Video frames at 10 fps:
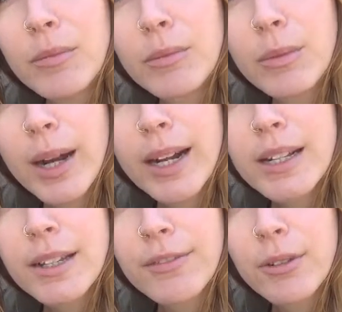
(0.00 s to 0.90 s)

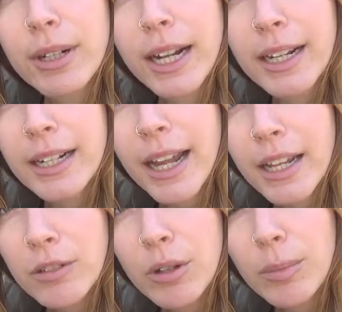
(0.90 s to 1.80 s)
Whereas if you were getting an
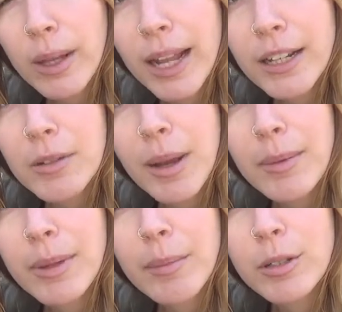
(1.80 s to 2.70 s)
annual plant, you
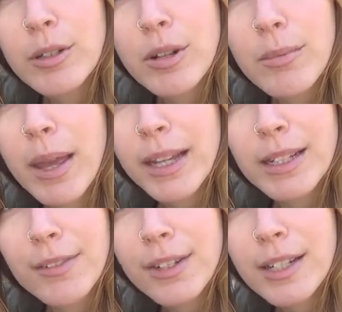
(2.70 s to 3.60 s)
might be able to sort of make a
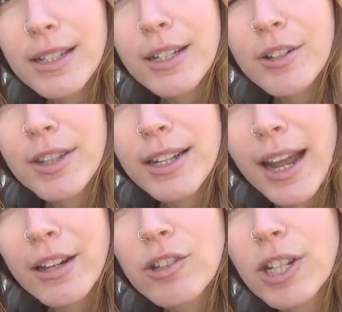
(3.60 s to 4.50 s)
different decision the
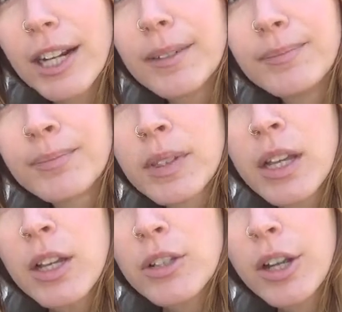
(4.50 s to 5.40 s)
next year.
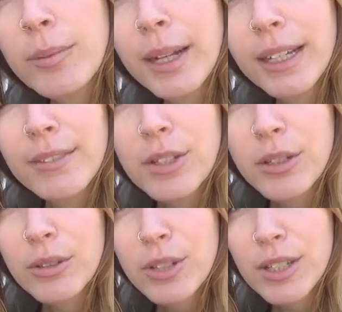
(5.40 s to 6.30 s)
So I hope that gives
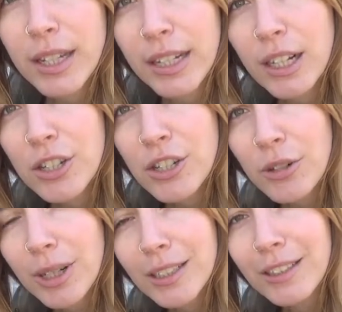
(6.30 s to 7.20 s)
you just like a
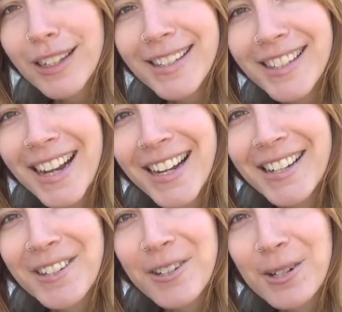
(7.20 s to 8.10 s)
short little insight
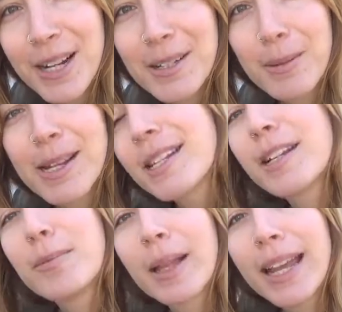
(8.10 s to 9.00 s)
into transplanting
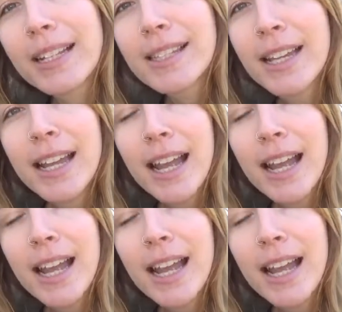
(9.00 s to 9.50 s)
your plants.